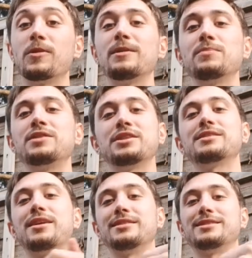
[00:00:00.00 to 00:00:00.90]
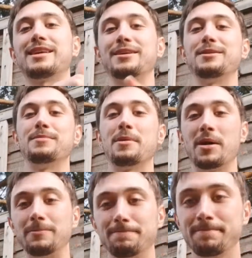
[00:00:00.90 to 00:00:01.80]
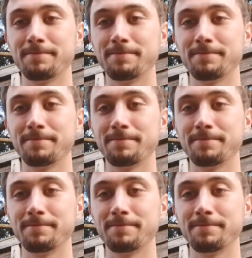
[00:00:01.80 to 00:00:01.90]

Right, cheers, guys. Thank you. Bye bye.